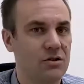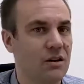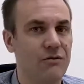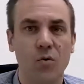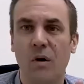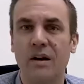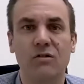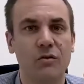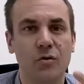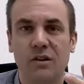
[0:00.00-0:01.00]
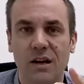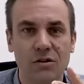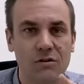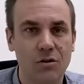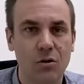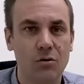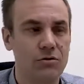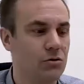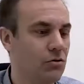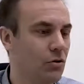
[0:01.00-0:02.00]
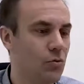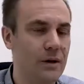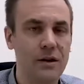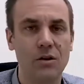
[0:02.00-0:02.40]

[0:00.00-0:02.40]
If the wine is over 10 years old, you don't really